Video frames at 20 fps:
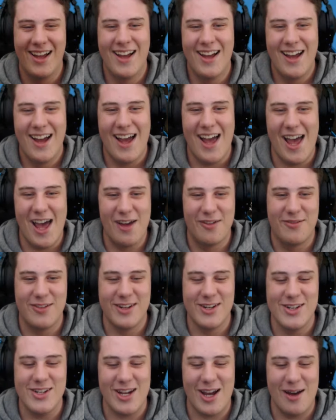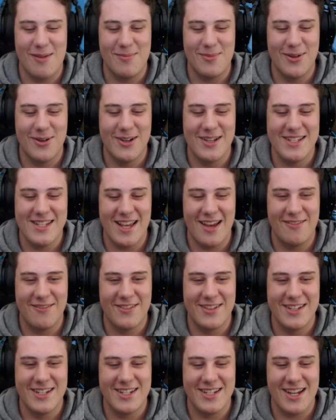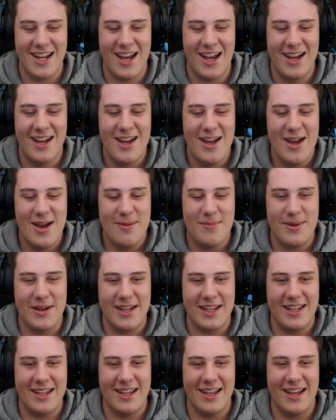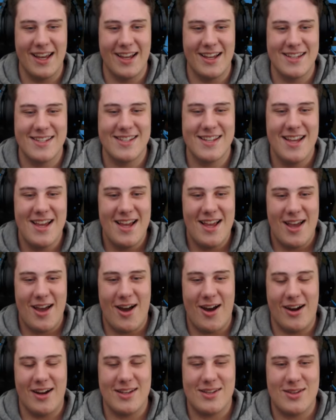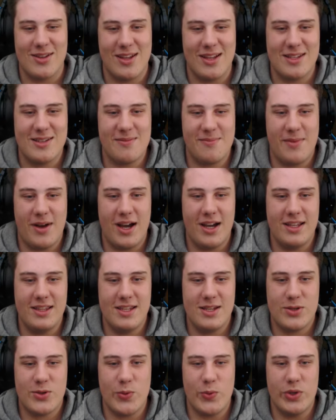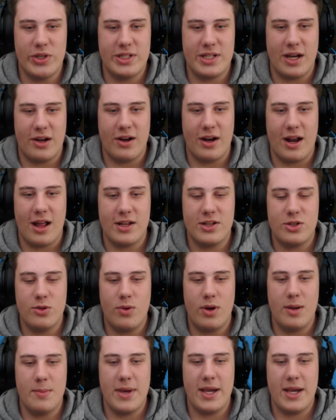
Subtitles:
F in chat, boys, F in chat. But yes. Alright, so let's mine this wood down, and I do want to